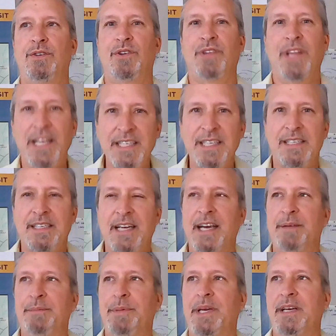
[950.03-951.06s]
So that's
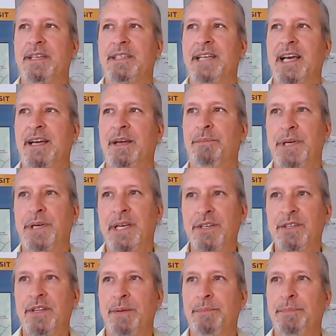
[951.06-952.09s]
exciting because that could
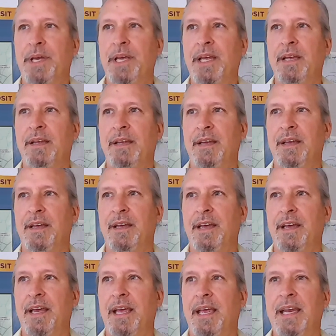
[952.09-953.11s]
potentially be
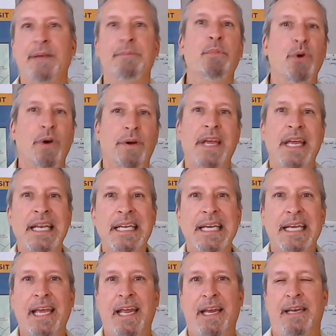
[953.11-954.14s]
in a more
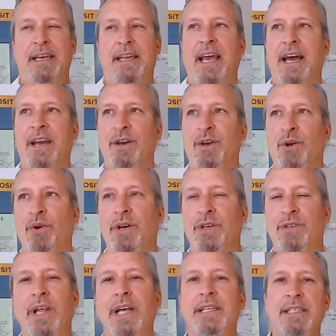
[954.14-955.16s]
indicated
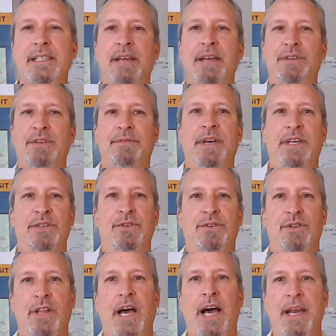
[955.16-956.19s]
category. So that saves
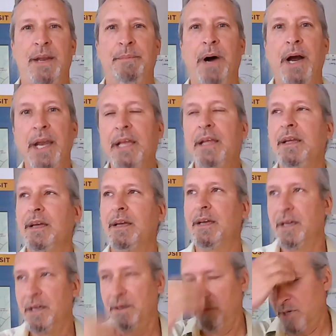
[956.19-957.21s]
investors a lot of money
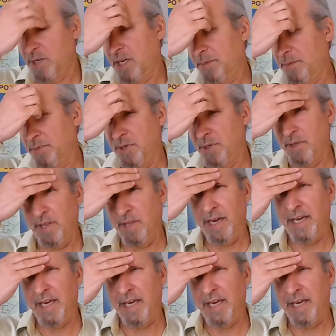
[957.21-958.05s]
when it comes to